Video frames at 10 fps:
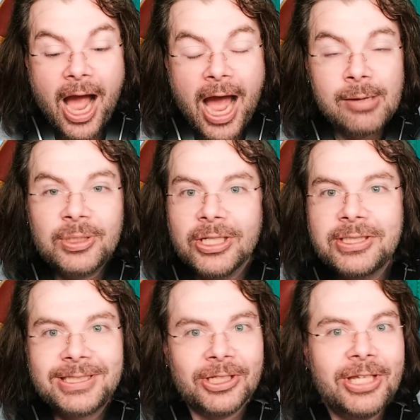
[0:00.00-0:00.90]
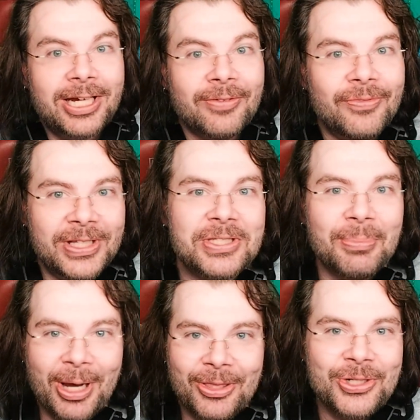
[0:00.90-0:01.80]
I'm just still not convinced
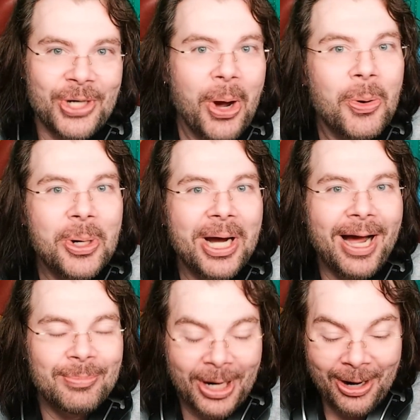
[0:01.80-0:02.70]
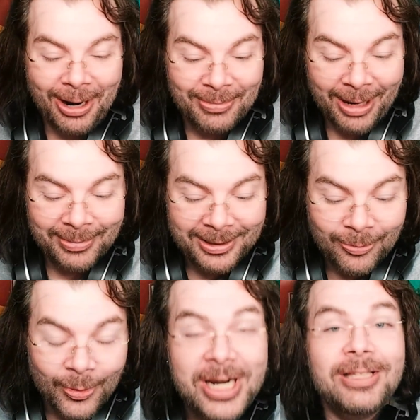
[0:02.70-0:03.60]
about the show.
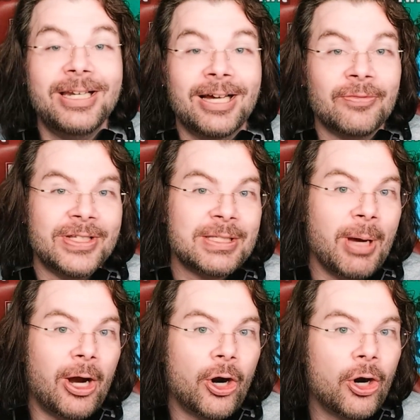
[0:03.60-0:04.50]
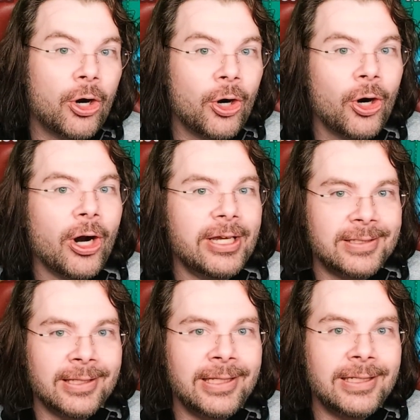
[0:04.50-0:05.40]
I'm really not convinced about her
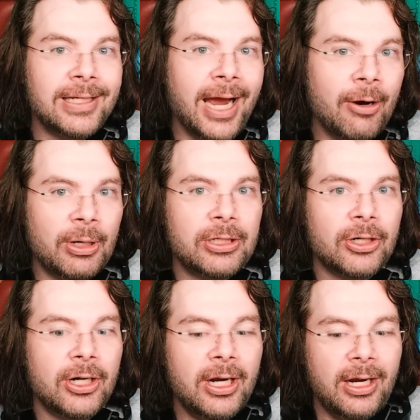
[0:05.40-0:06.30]
as a lead character.